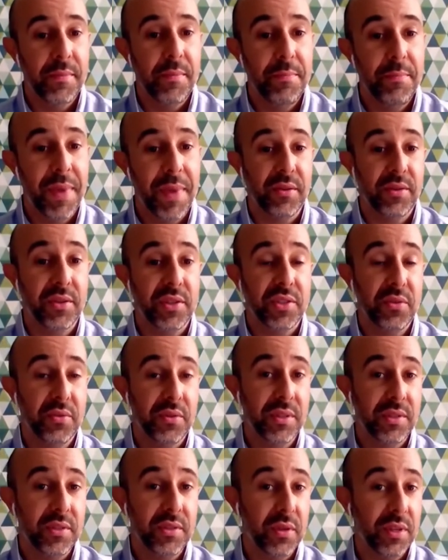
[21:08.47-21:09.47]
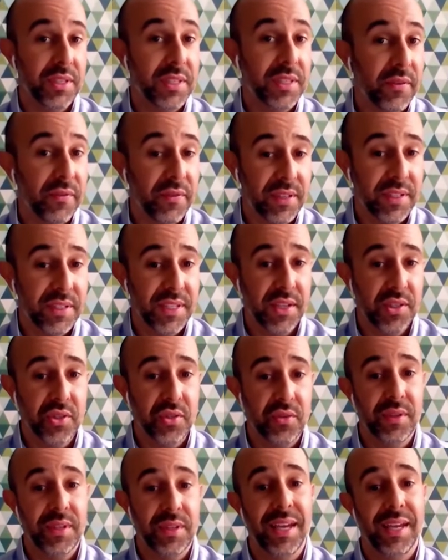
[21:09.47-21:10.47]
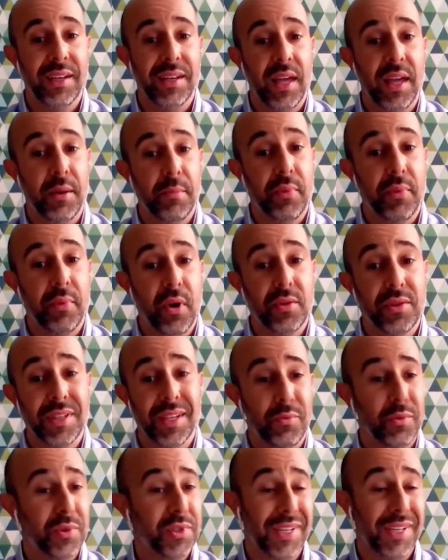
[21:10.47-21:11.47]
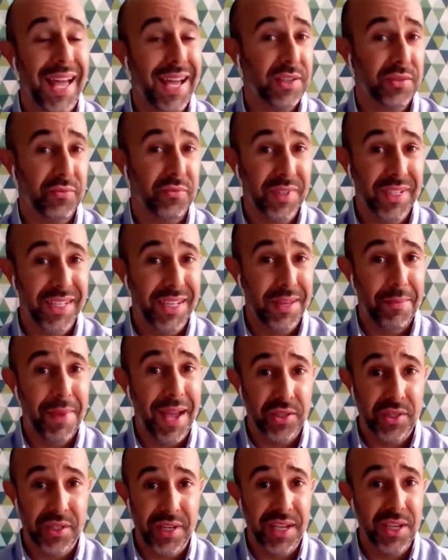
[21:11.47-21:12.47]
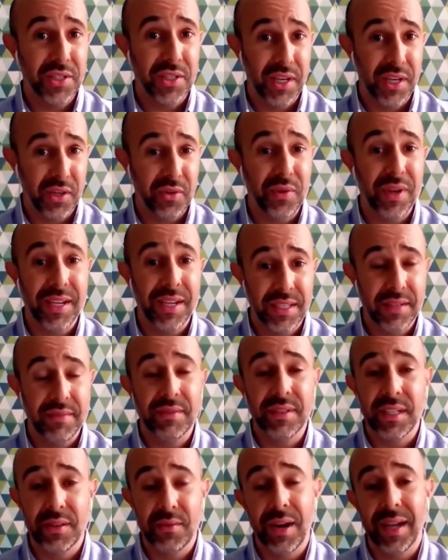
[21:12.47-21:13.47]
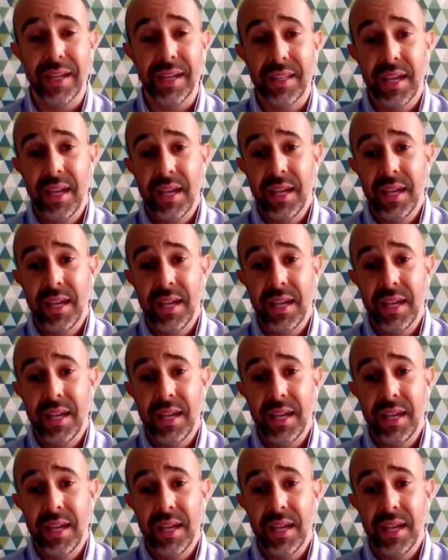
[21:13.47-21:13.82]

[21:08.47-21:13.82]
better suited to a different century and an approach that, which lacks really imagination and creativity, right?